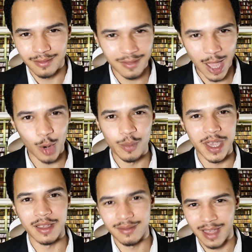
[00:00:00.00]
help
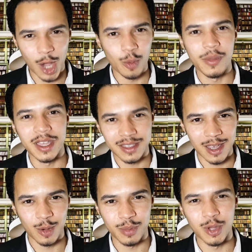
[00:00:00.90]
me to
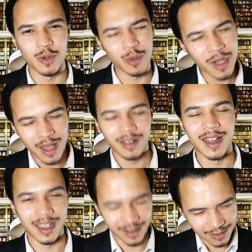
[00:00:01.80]
help you,
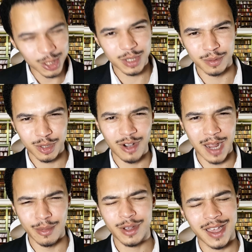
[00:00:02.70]
like just
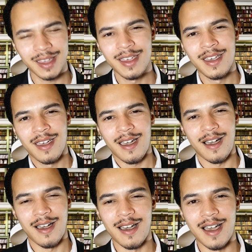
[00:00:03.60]
subscribe, okay?
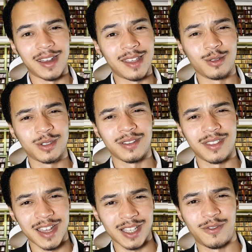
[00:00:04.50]
And then also the
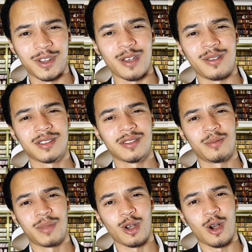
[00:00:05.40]
next video is going to
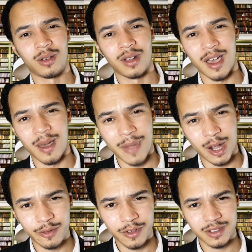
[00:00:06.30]
be on
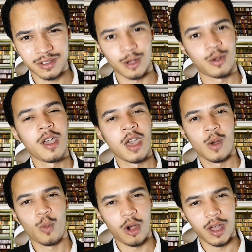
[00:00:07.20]
Malthus. So
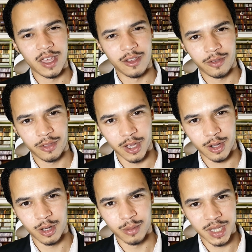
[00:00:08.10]
what if the
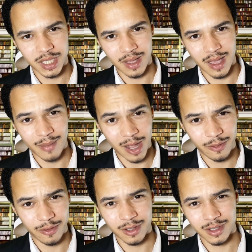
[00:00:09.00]
economist
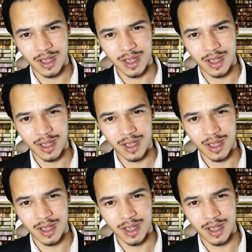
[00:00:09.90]
Malthus